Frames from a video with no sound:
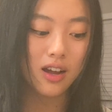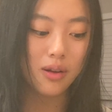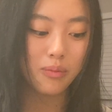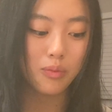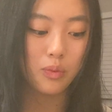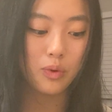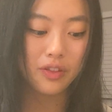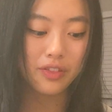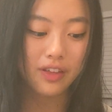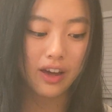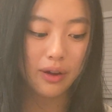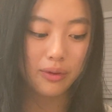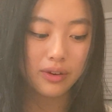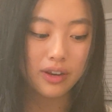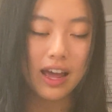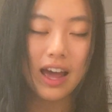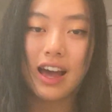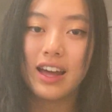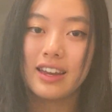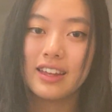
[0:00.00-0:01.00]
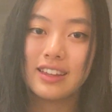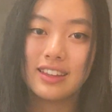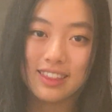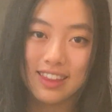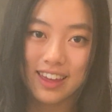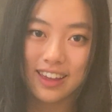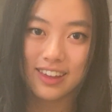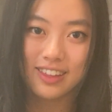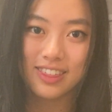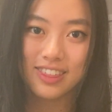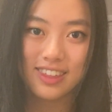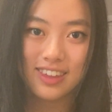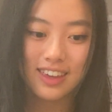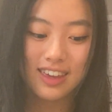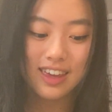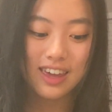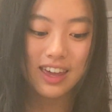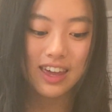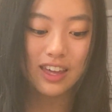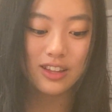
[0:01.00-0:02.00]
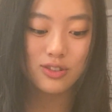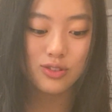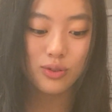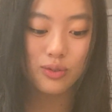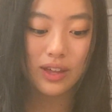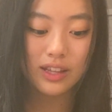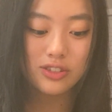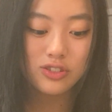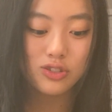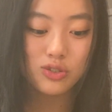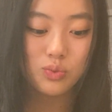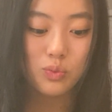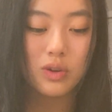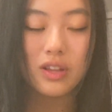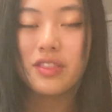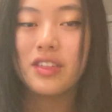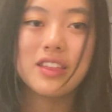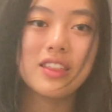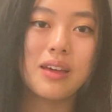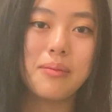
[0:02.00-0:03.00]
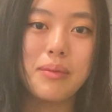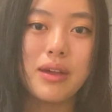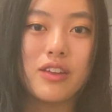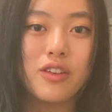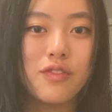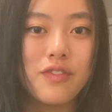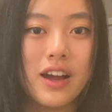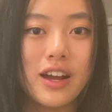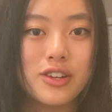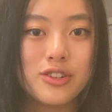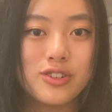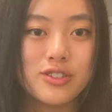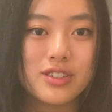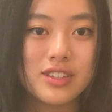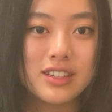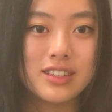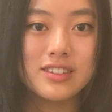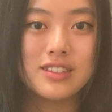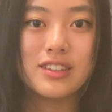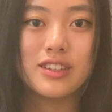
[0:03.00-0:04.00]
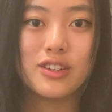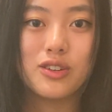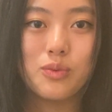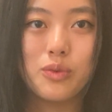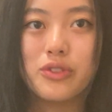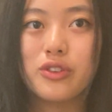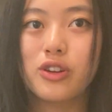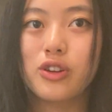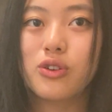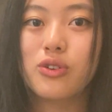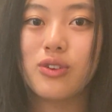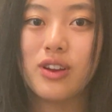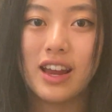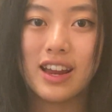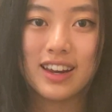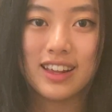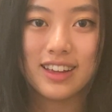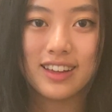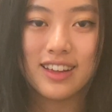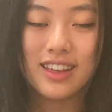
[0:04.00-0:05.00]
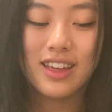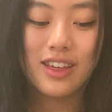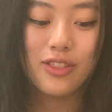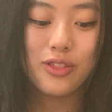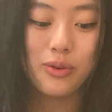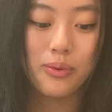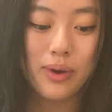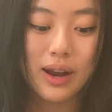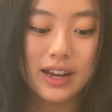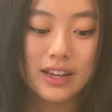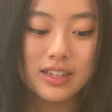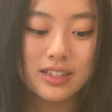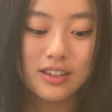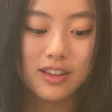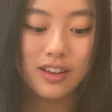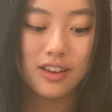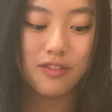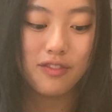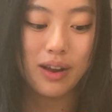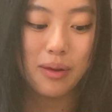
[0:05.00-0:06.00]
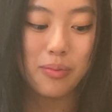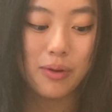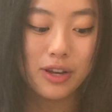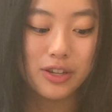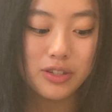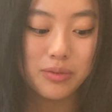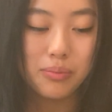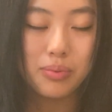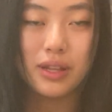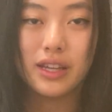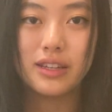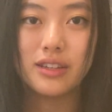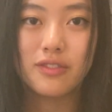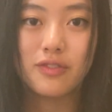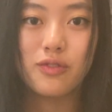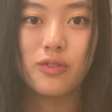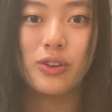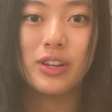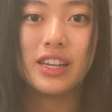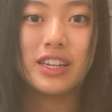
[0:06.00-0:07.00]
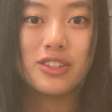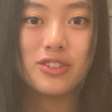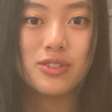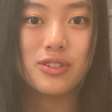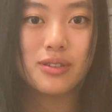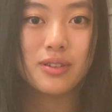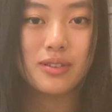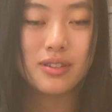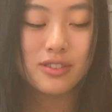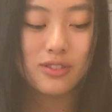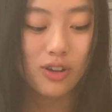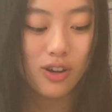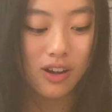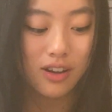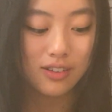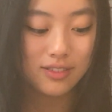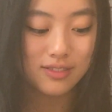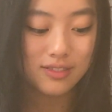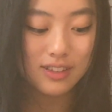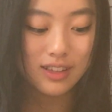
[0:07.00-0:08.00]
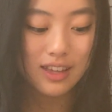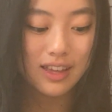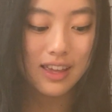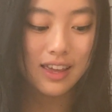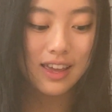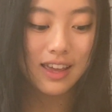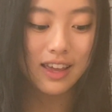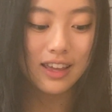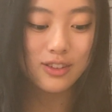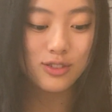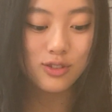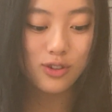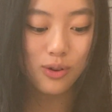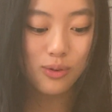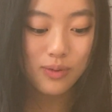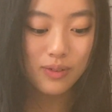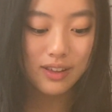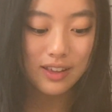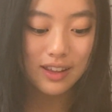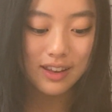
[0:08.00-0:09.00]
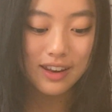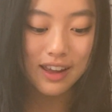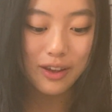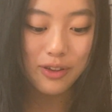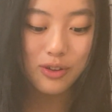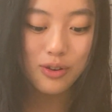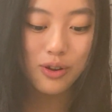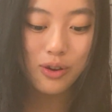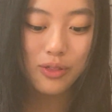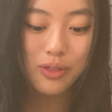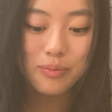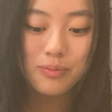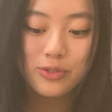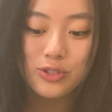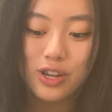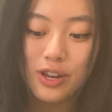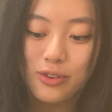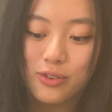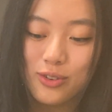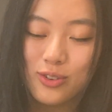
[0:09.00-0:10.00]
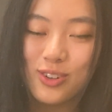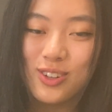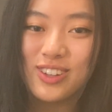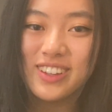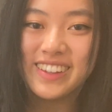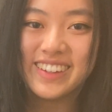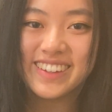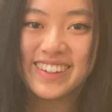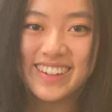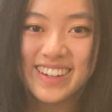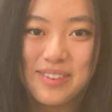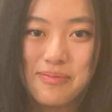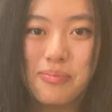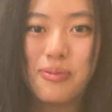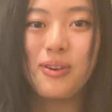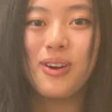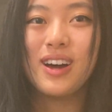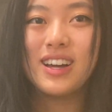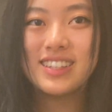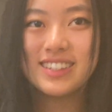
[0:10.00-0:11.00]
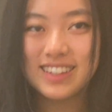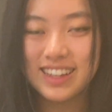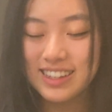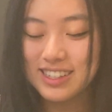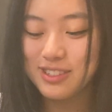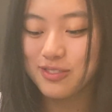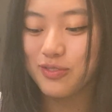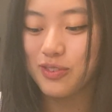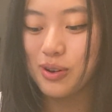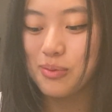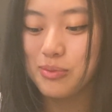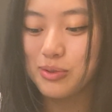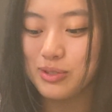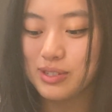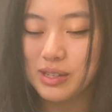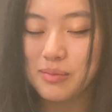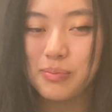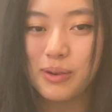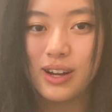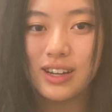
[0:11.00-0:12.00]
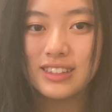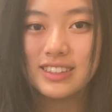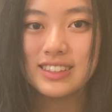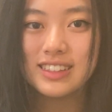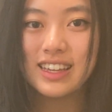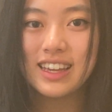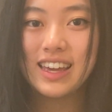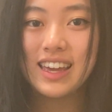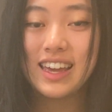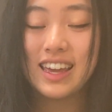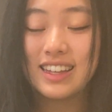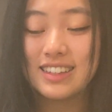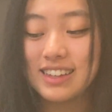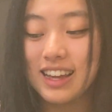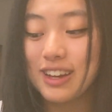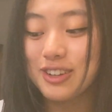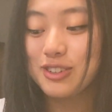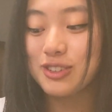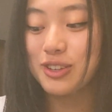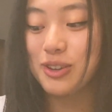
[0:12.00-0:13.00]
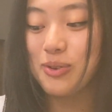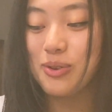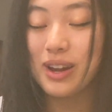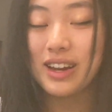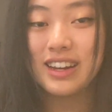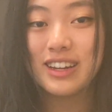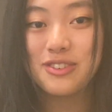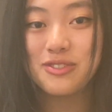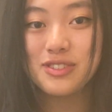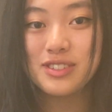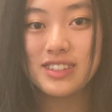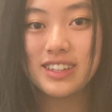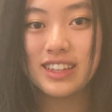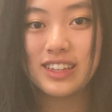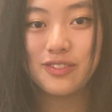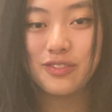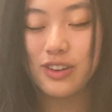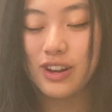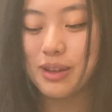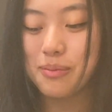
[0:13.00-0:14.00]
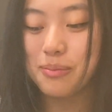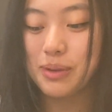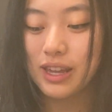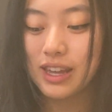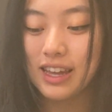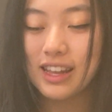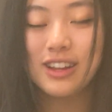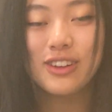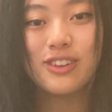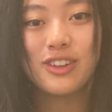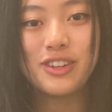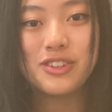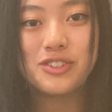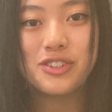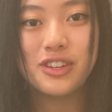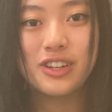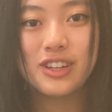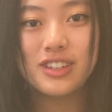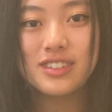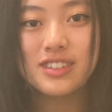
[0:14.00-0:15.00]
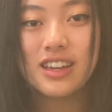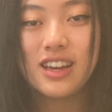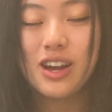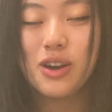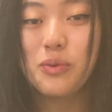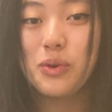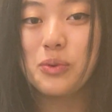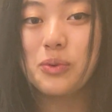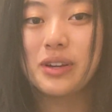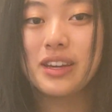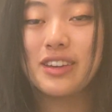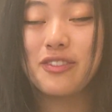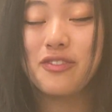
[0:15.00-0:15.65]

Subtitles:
without adding length. And so that's just one thing that manufacturers consider when they're creating the right vibration plate for each song. And so now you know the general process for a music box. It's actually quite interesting, and for mechanical engineers, we will get